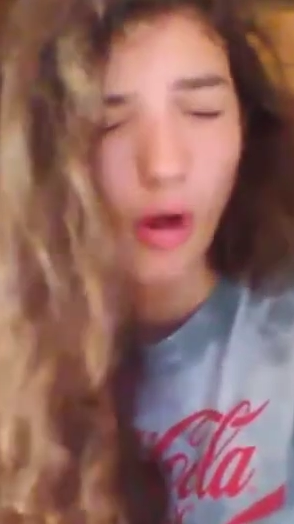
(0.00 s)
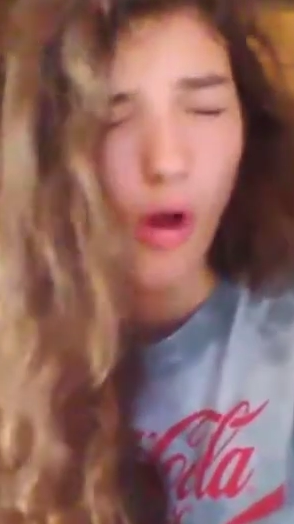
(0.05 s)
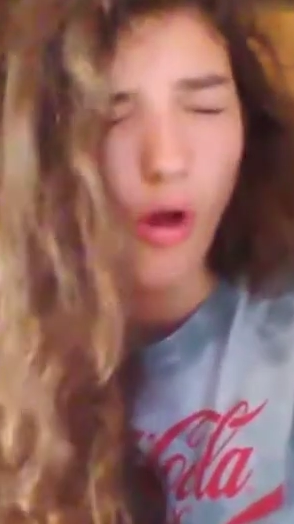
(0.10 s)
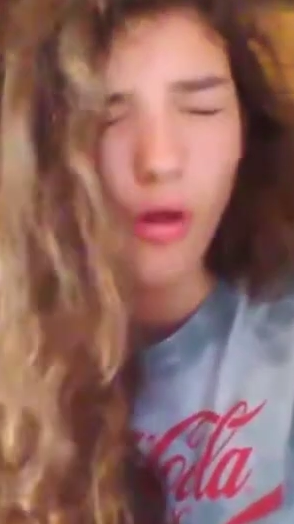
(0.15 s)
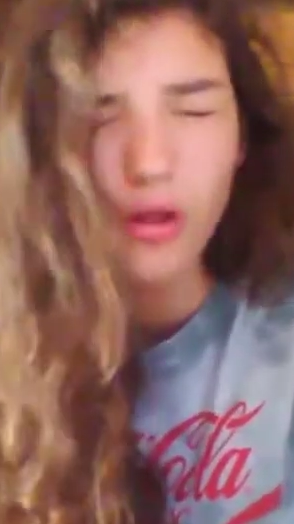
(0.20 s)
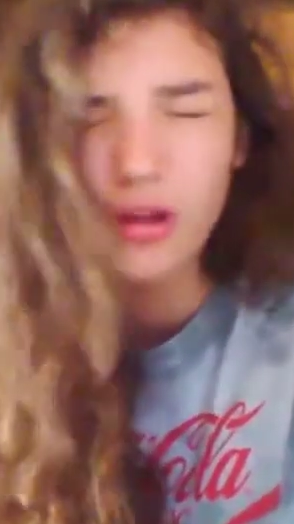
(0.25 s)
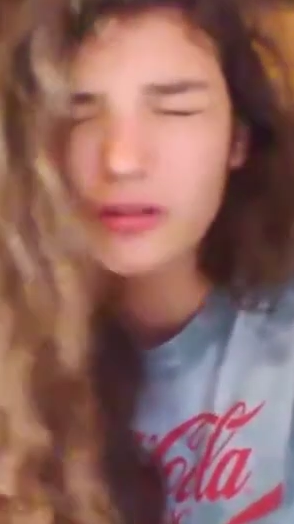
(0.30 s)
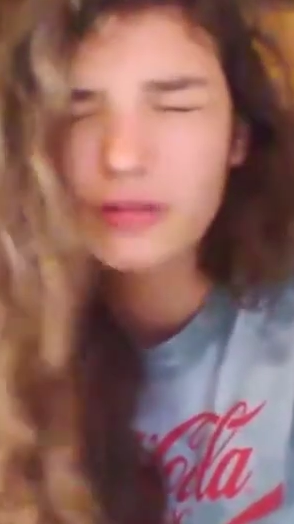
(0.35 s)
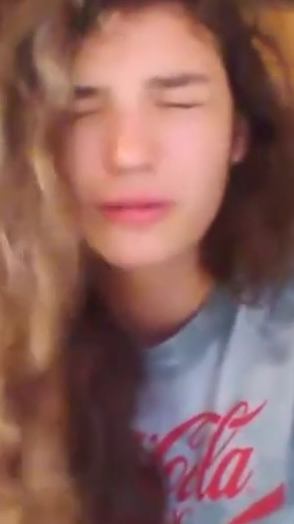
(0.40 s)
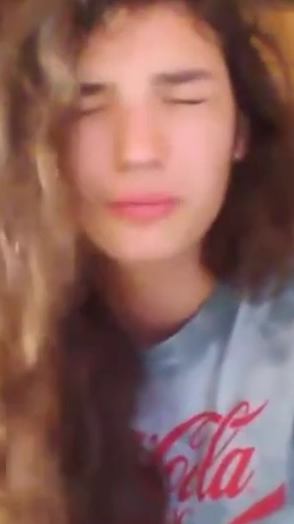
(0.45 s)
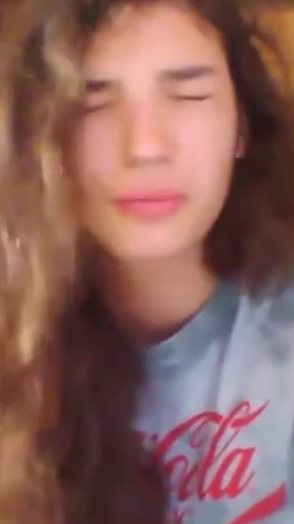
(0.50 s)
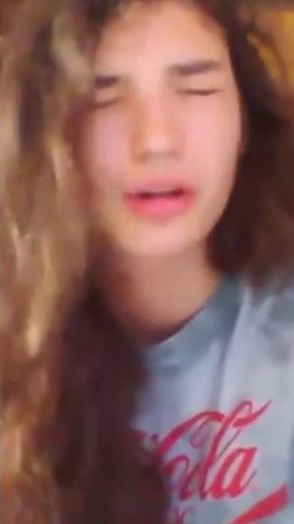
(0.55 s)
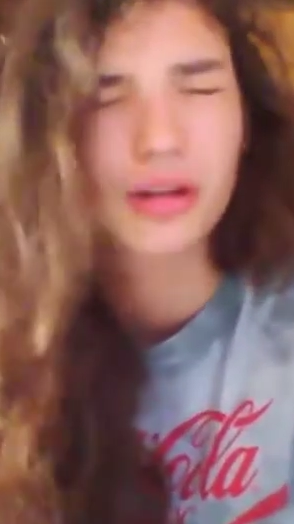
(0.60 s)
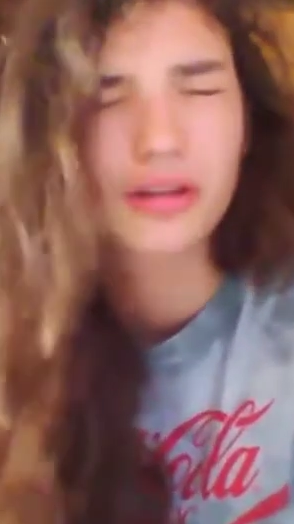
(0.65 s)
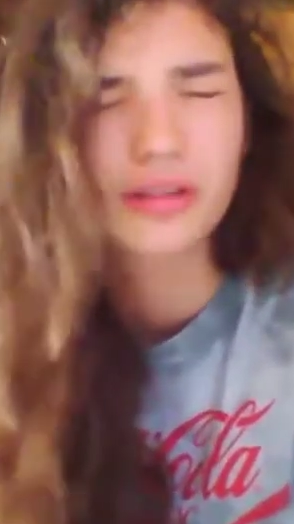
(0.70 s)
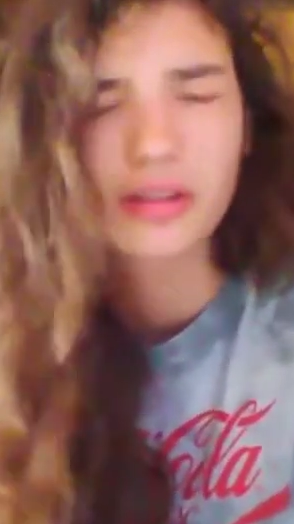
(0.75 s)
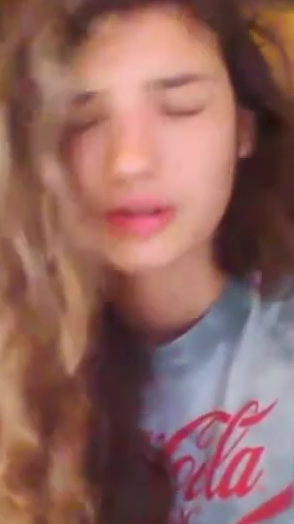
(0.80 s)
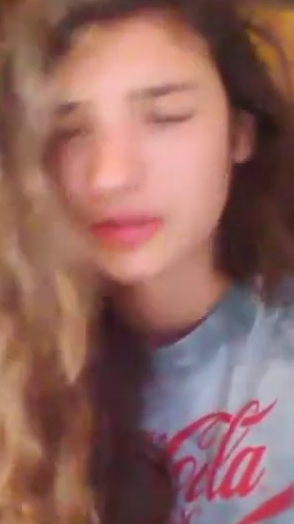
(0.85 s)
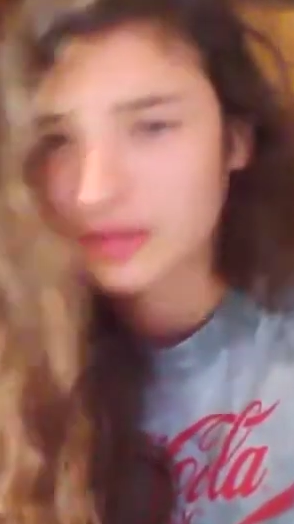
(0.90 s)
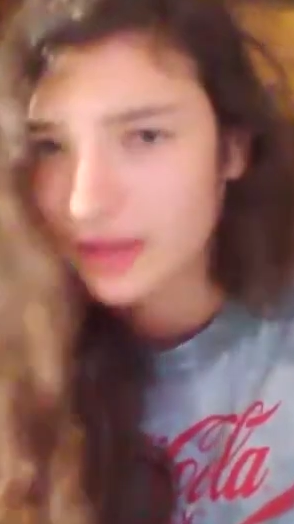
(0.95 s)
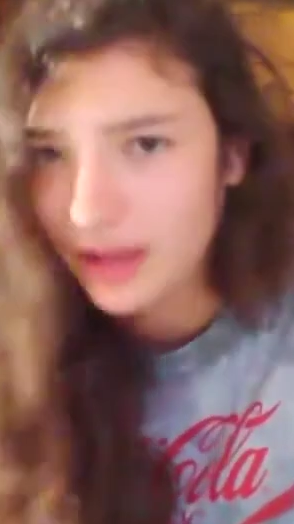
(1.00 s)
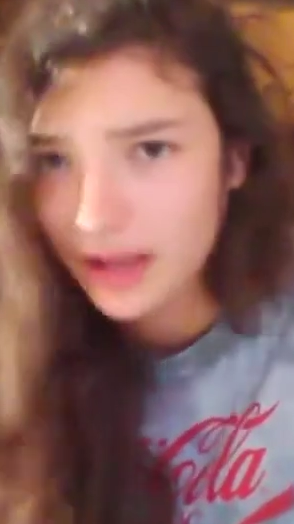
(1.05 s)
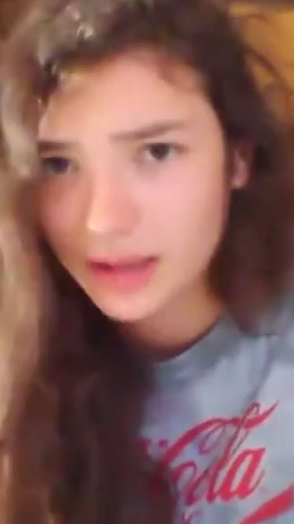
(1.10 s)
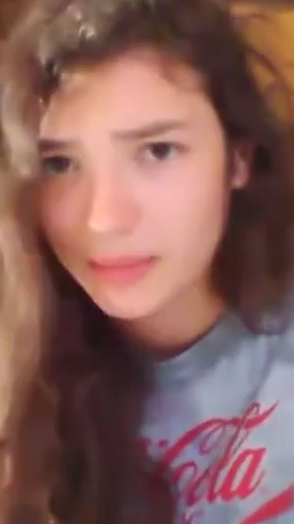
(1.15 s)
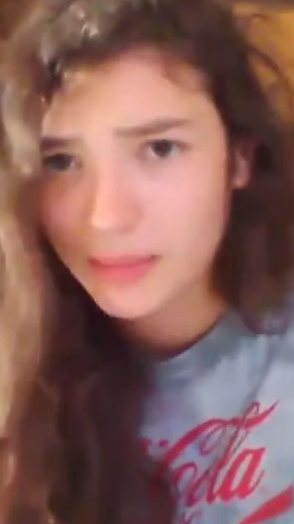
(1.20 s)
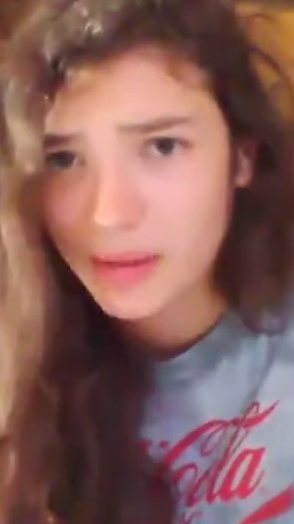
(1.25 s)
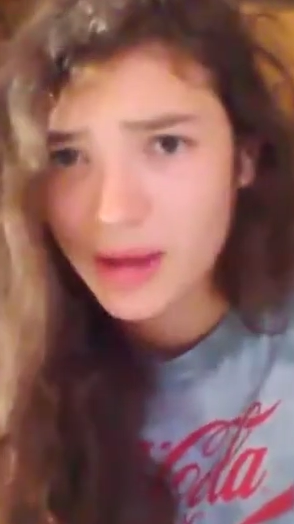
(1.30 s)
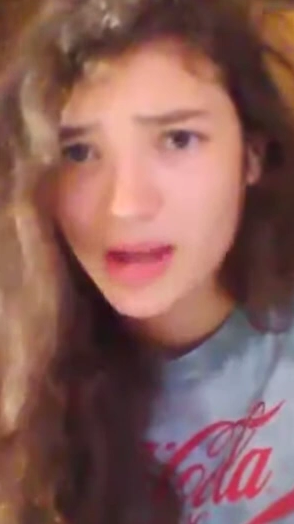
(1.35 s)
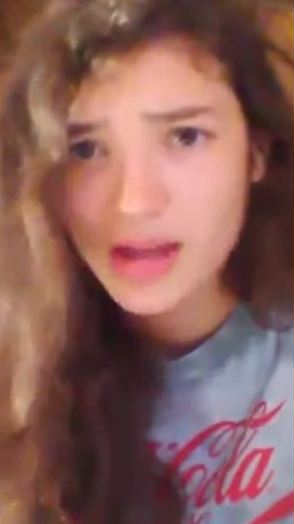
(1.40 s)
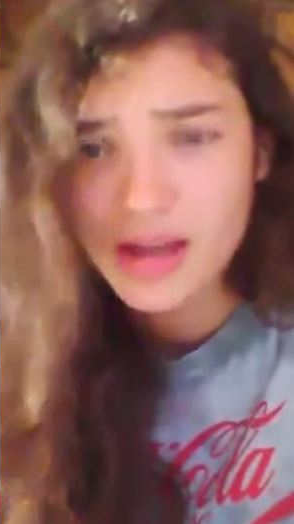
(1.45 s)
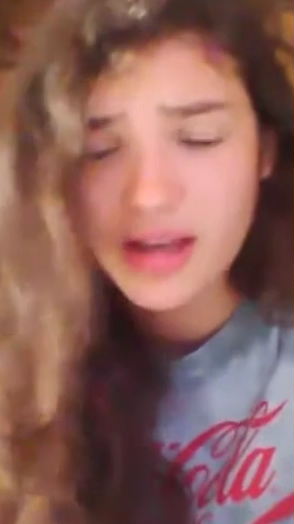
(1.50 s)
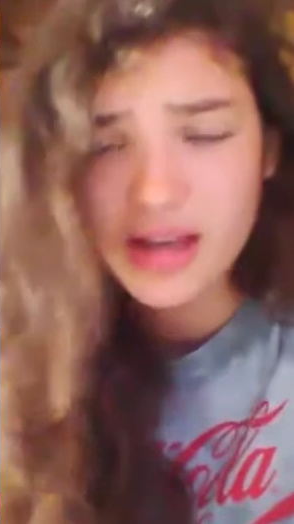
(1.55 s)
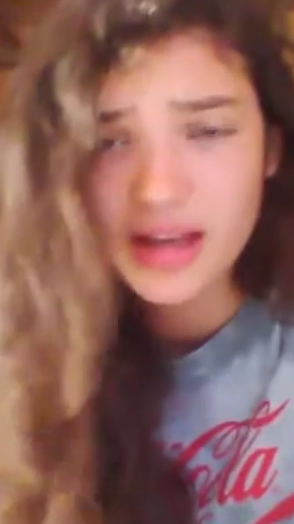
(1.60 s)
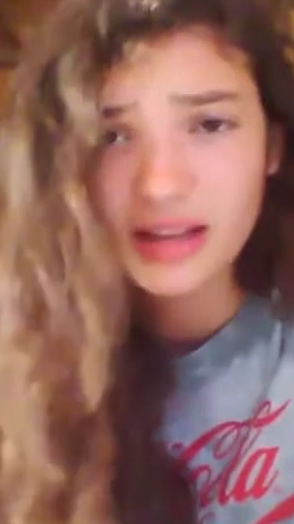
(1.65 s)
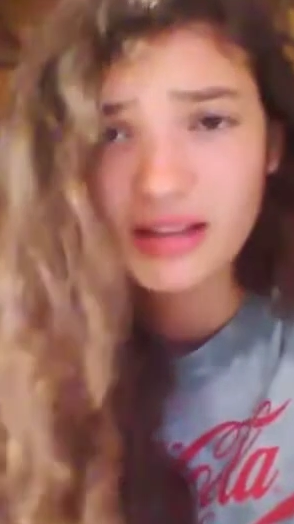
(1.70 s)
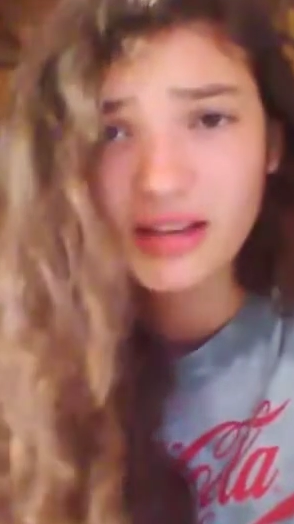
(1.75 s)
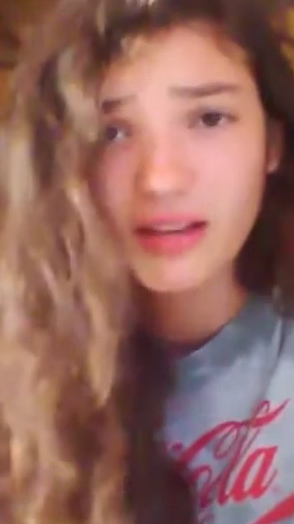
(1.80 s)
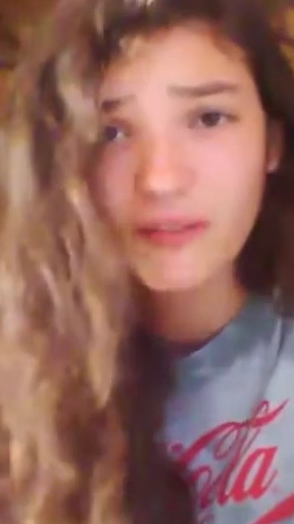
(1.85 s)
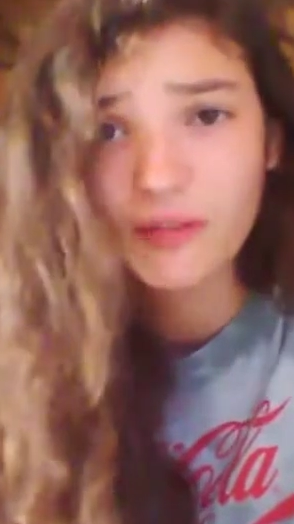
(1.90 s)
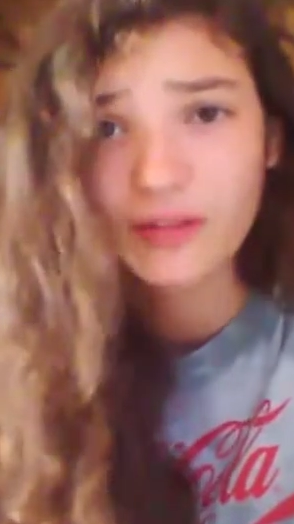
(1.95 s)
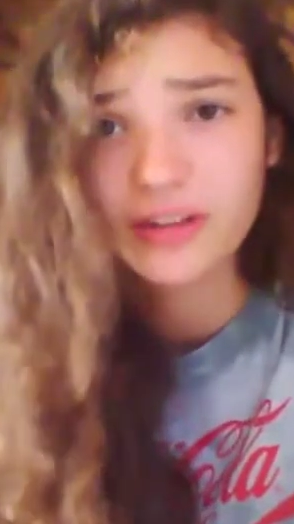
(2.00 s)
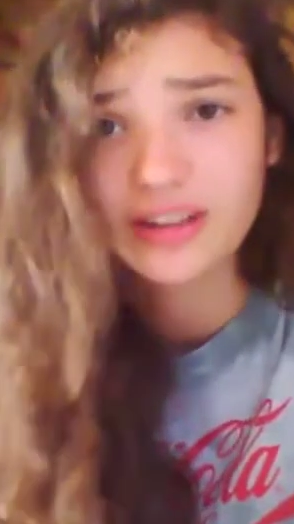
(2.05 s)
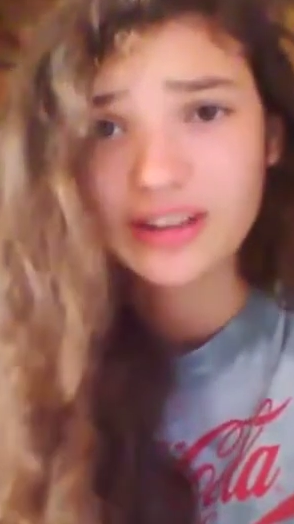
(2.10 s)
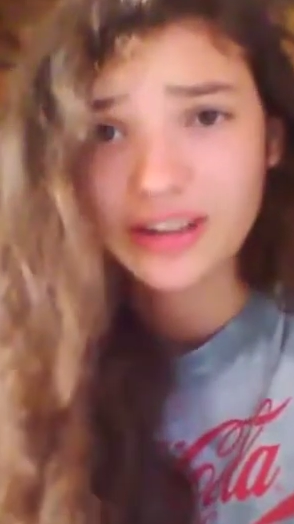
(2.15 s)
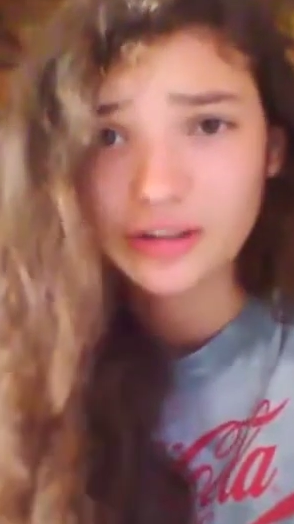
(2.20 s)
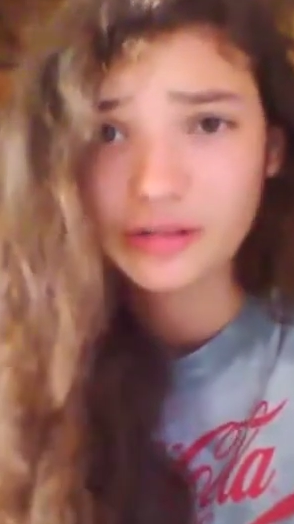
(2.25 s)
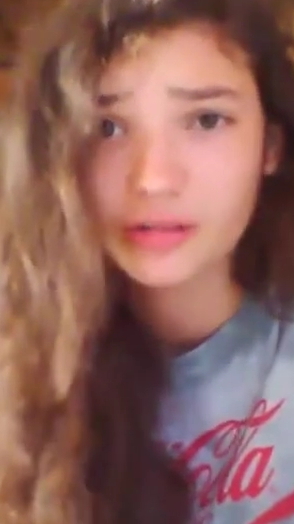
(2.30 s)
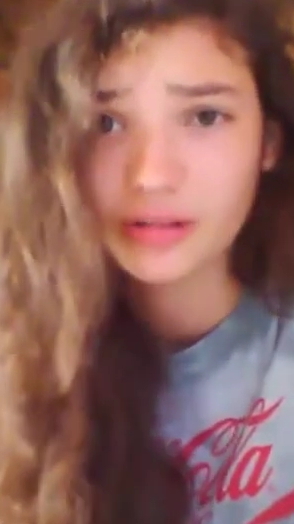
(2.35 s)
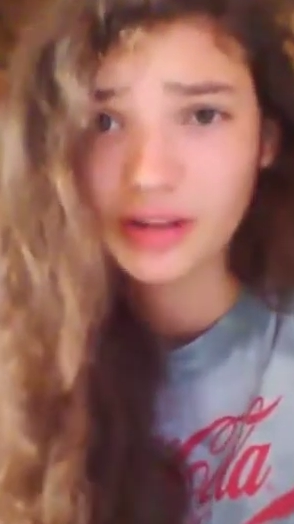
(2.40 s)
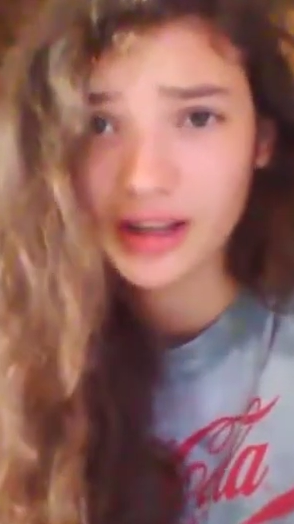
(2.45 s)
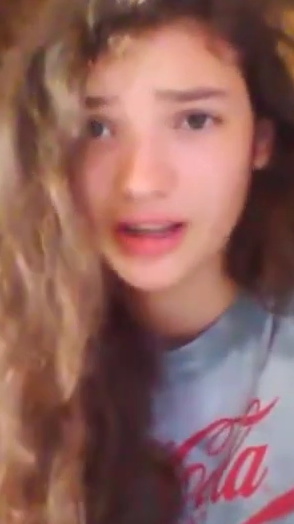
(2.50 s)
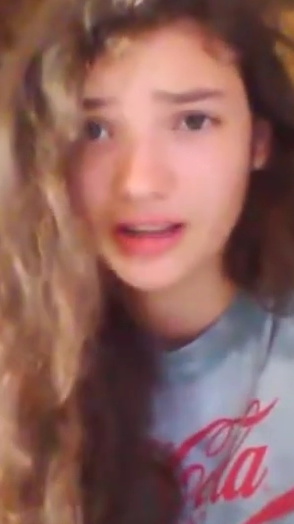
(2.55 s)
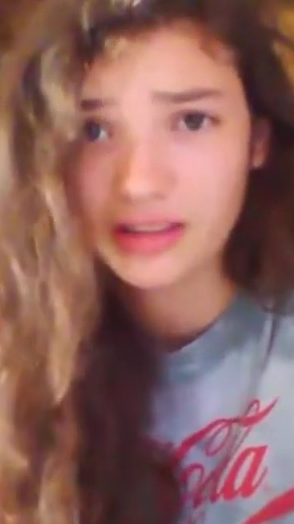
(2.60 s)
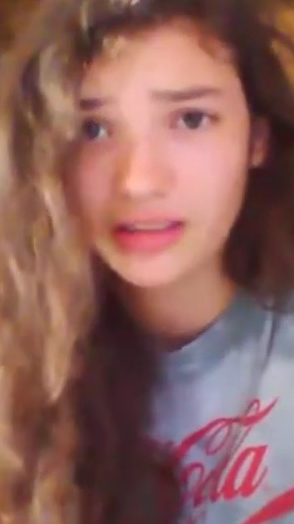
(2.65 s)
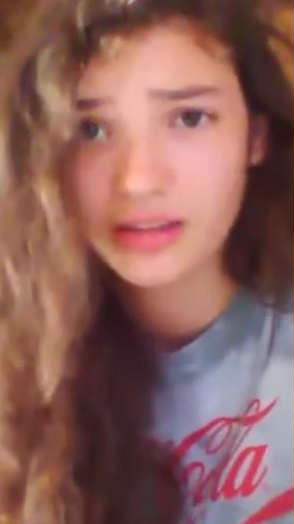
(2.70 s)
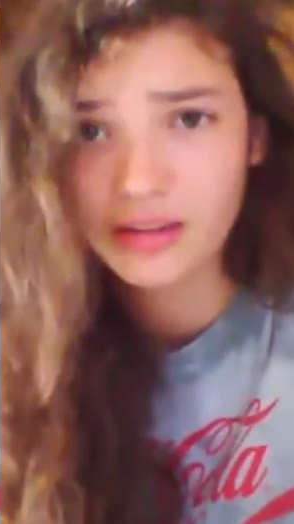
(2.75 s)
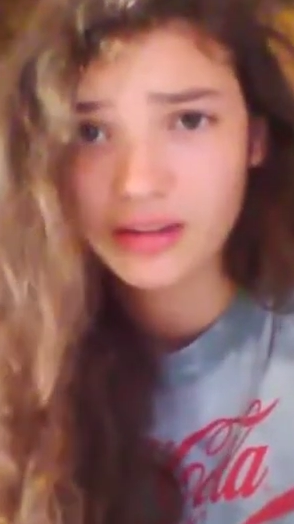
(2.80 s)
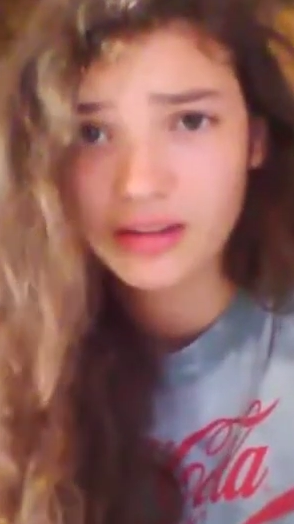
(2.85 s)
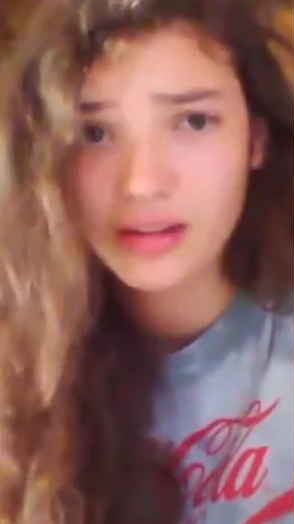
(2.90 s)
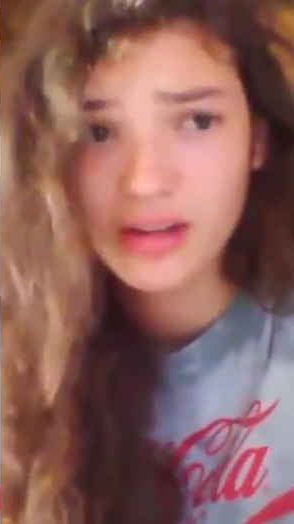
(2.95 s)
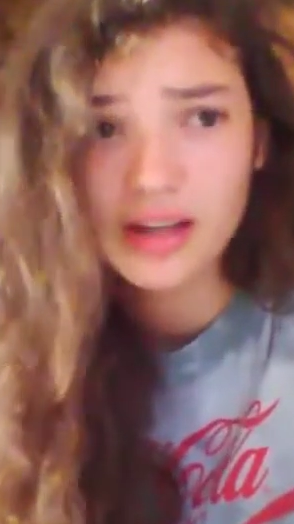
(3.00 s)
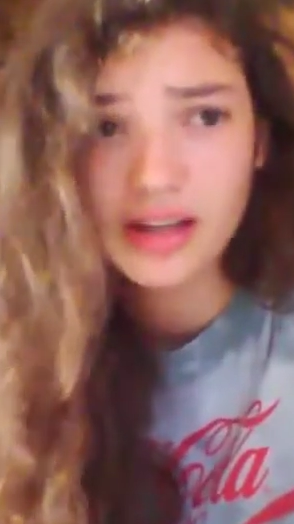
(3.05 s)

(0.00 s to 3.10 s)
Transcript: All of them look the same, except for ear lengths.